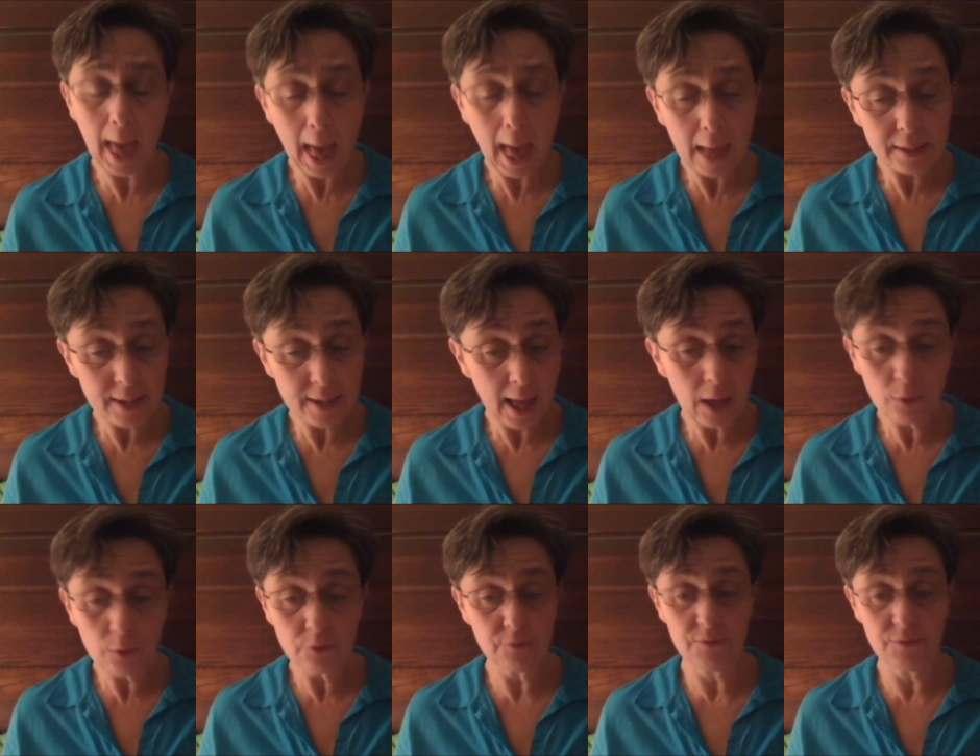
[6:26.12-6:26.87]

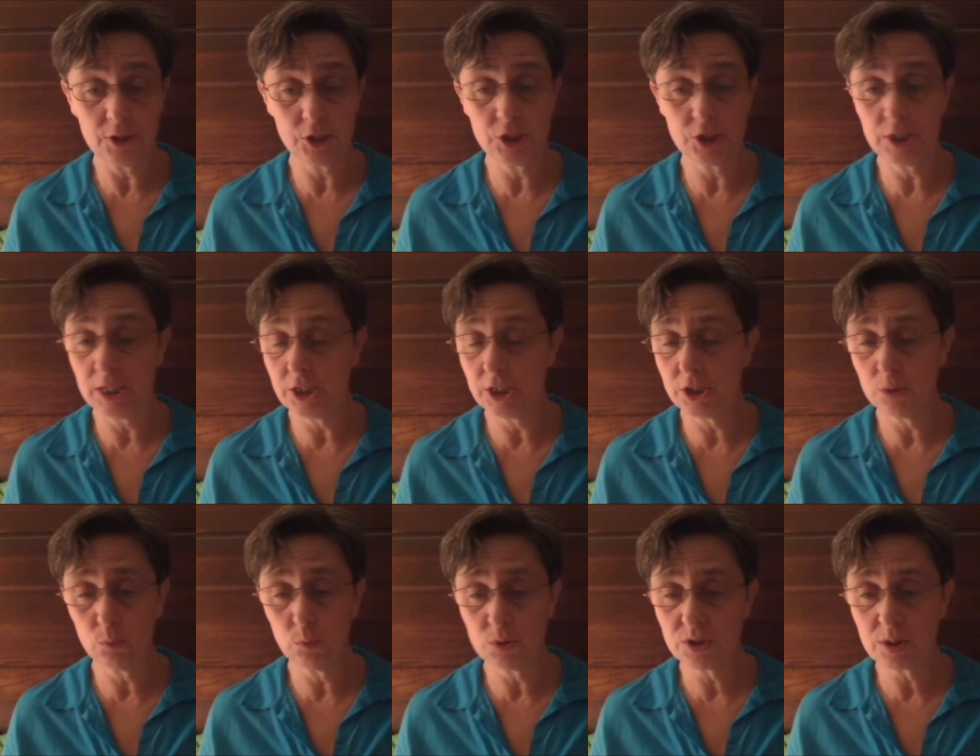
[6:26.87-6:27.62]
Now the
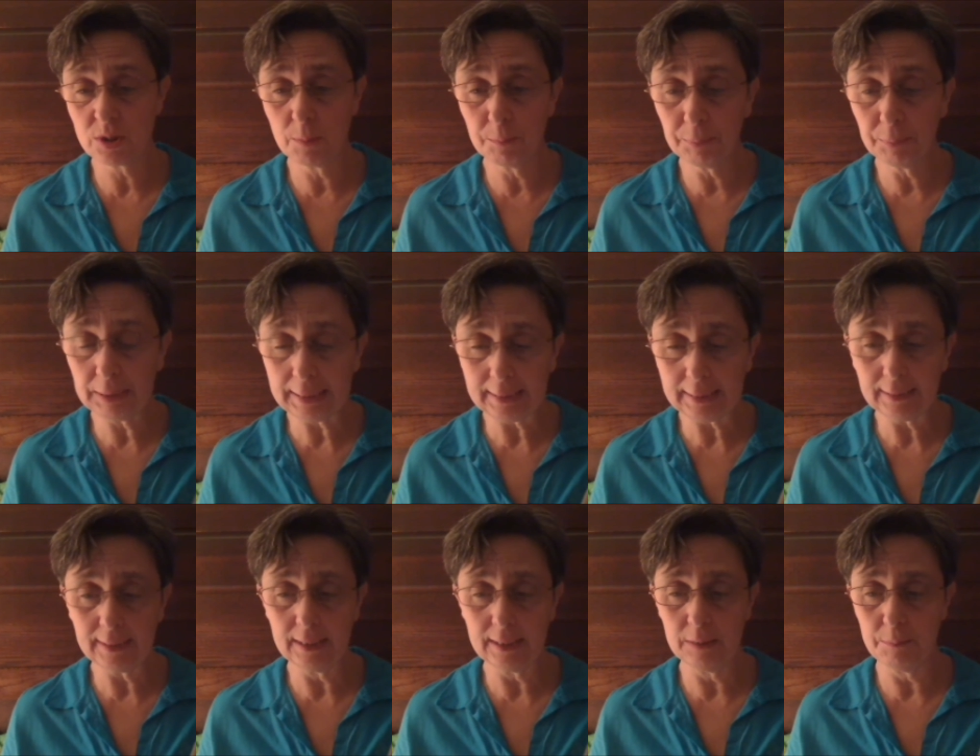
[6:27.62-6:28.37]
vegetation was
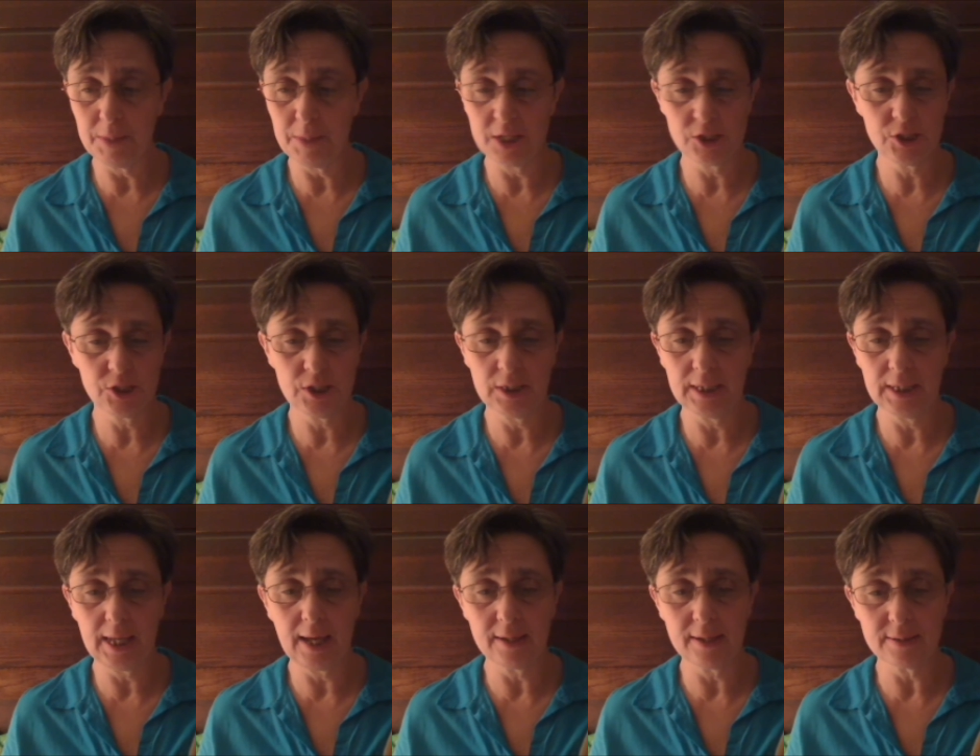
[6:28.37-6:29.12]
completely enmeshed in
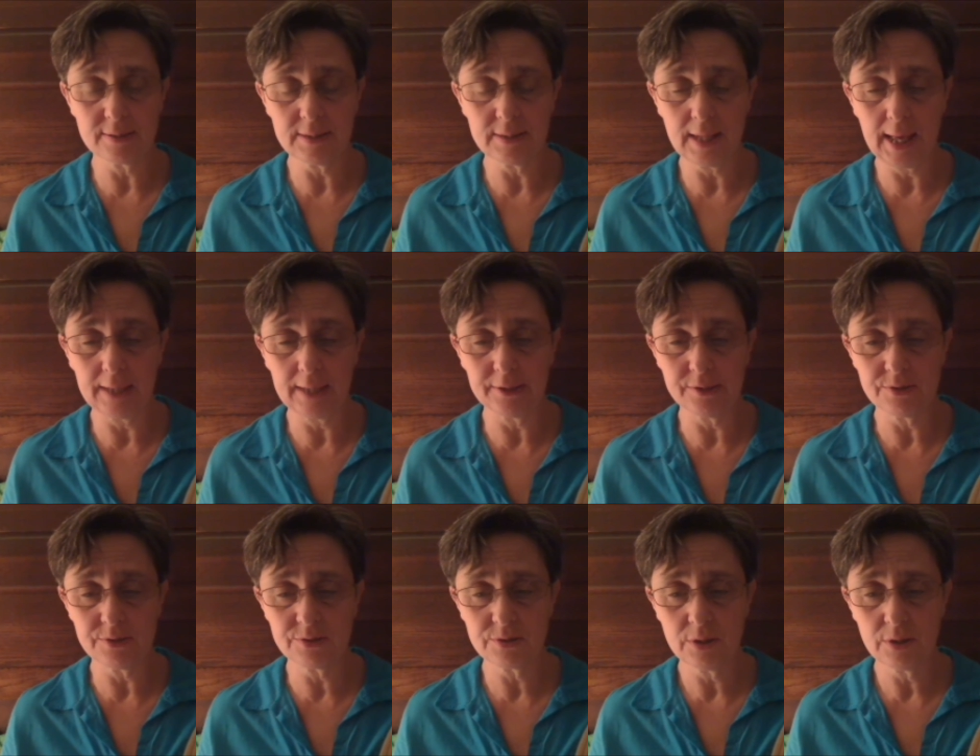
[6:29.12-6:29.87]
the ice
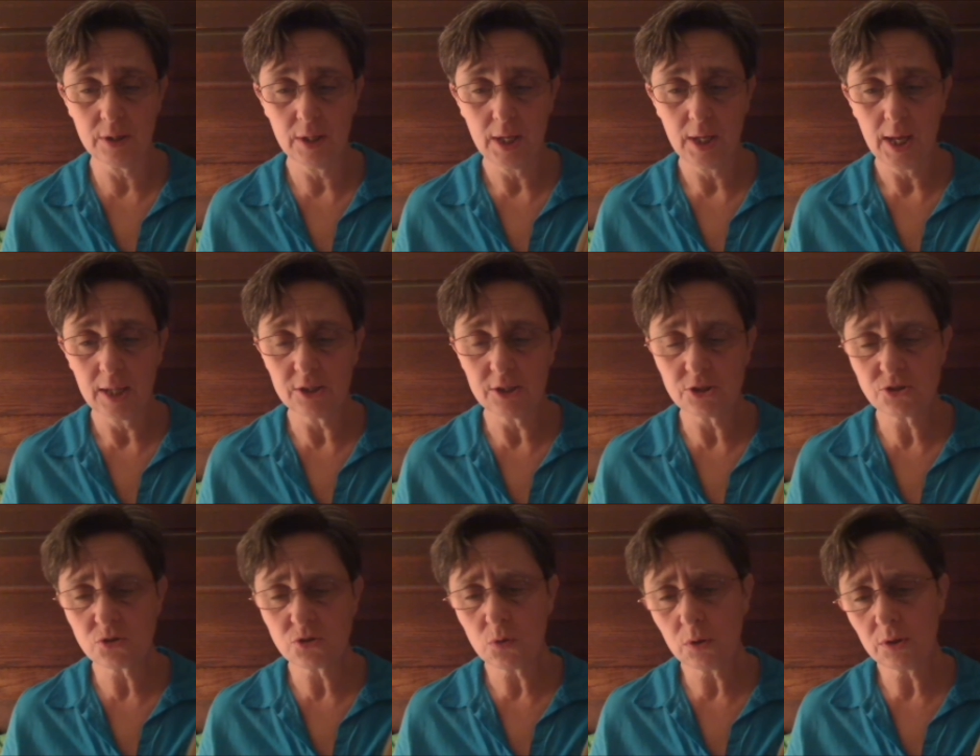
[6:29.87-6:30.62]
lattice, and the
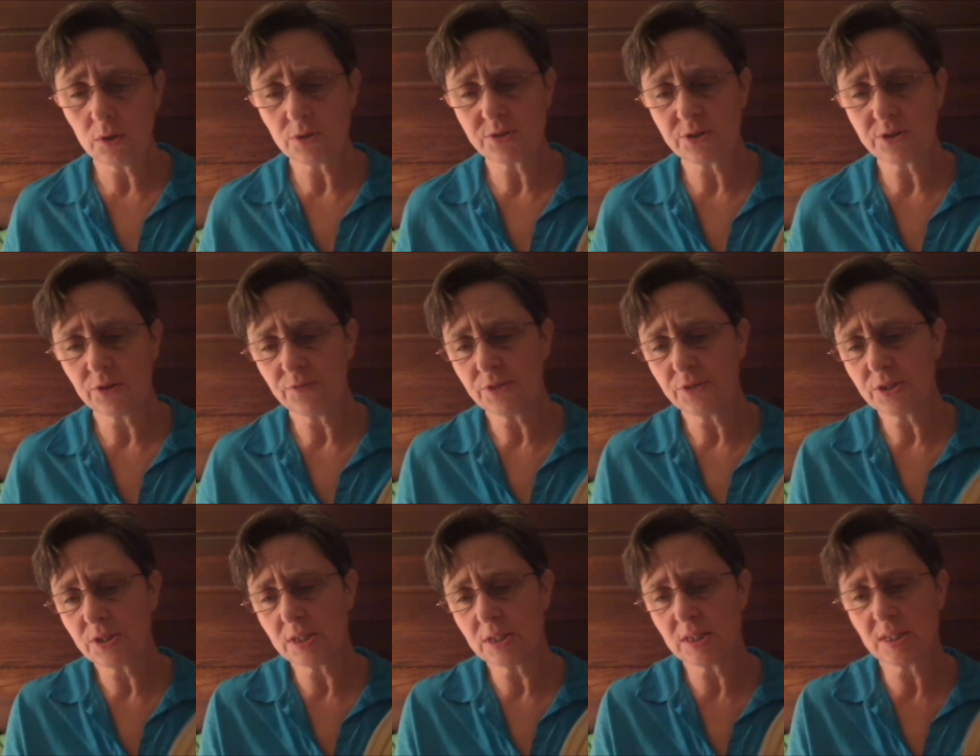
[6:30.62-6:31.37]
soil
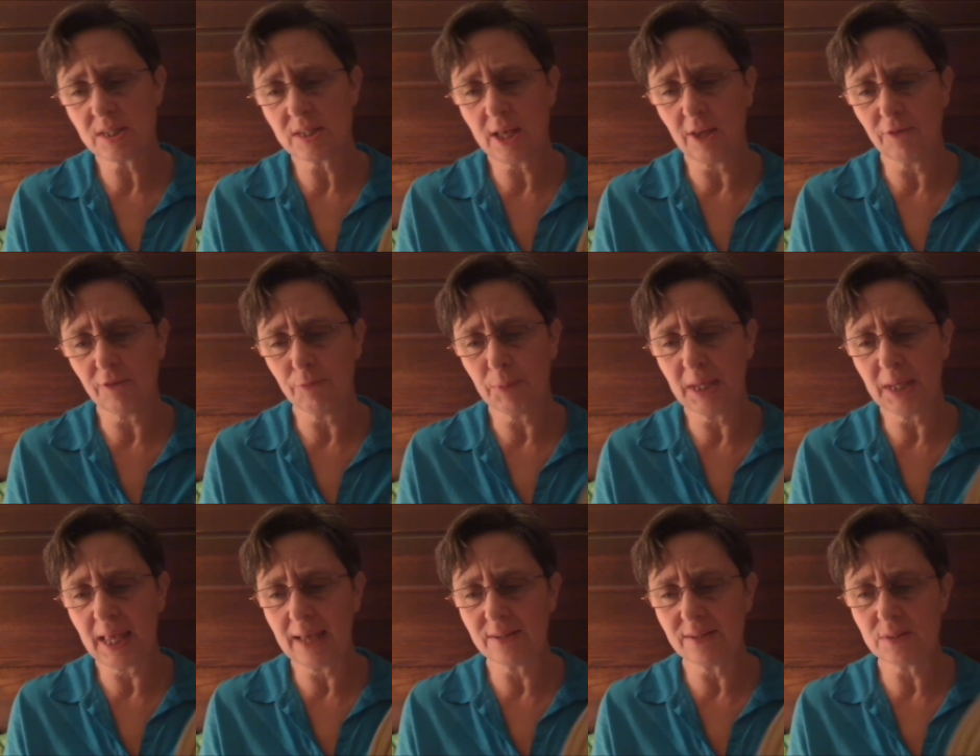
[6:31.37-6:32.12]
surface itself
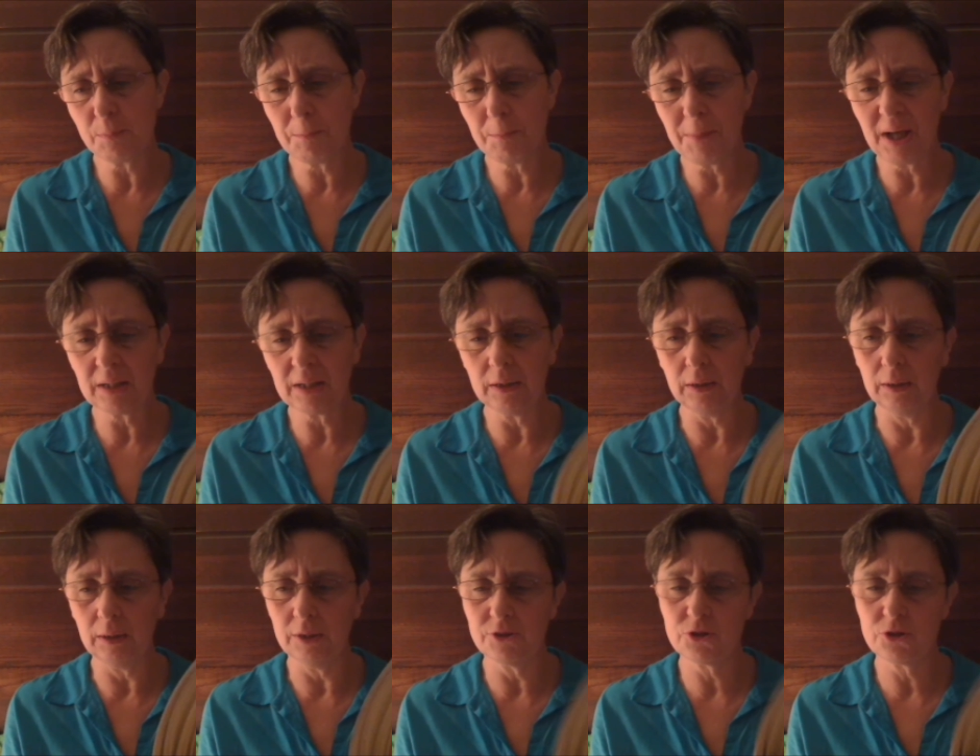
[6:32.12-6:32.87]
began to
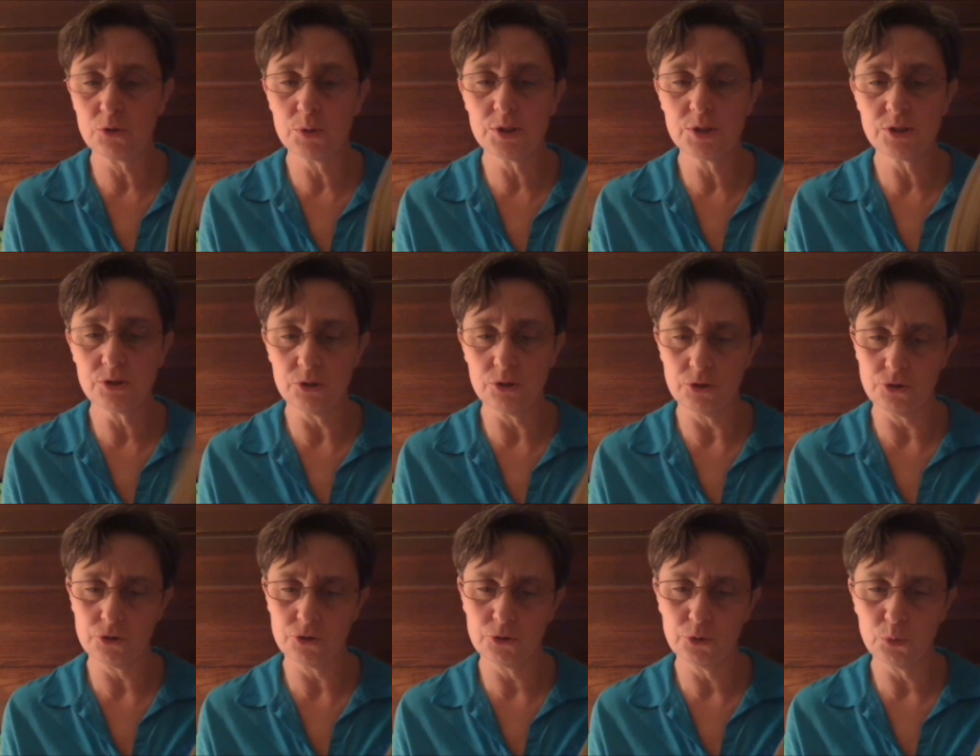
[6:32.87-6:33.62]
buckle as
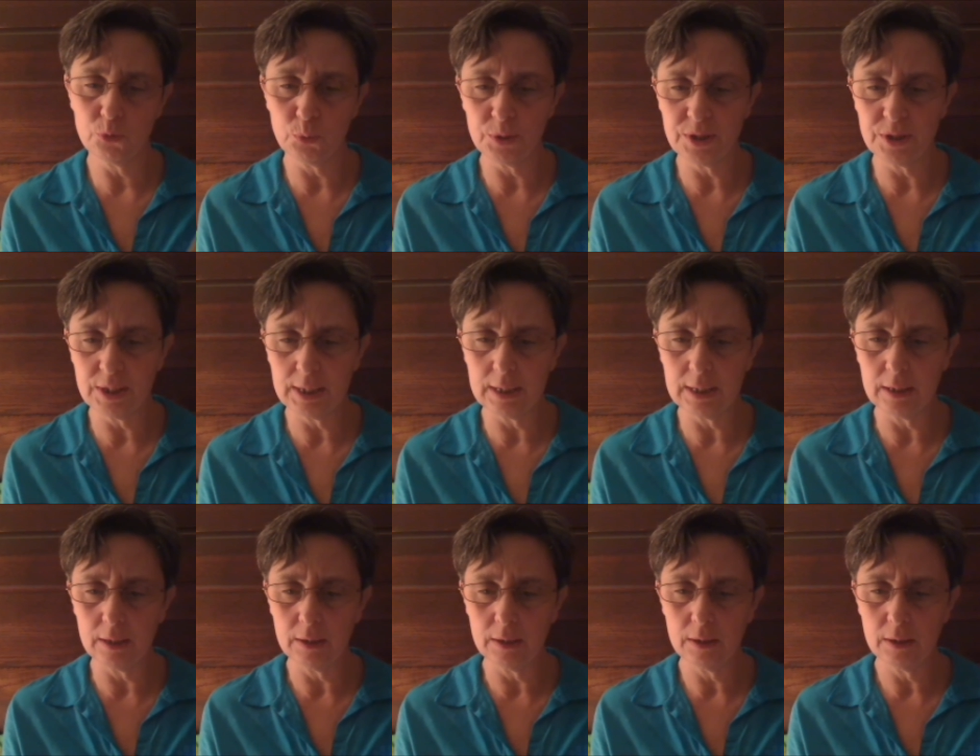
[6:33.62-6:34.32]
crystals grew within.